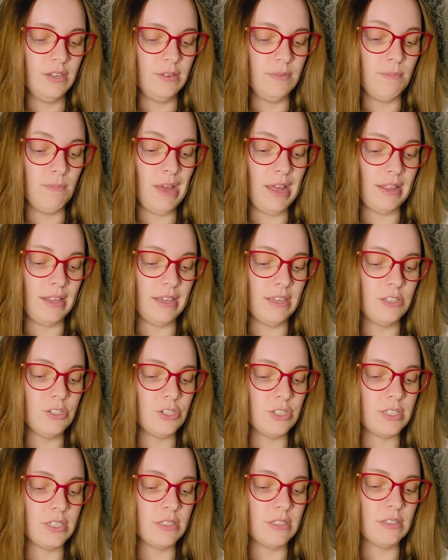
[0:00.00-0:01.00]
Meli,
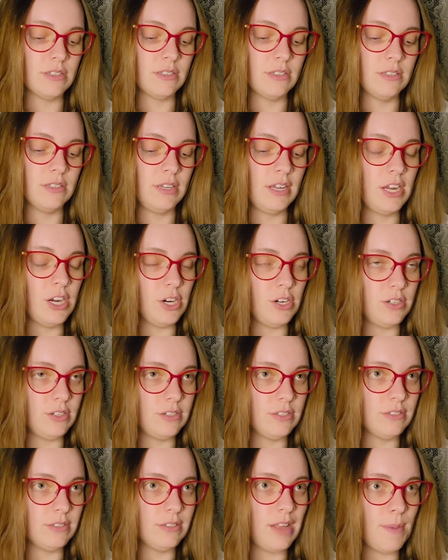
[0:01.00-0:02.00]
just here,
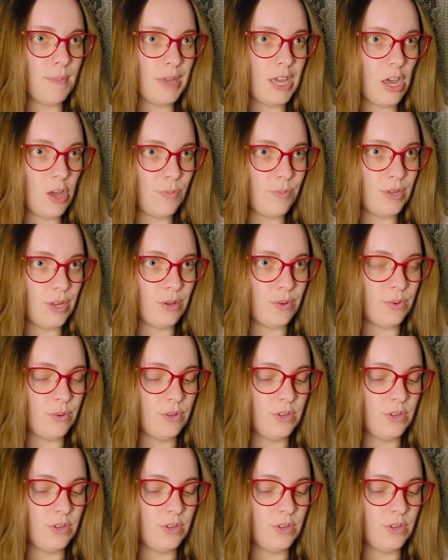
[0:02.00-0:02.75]
let me help you.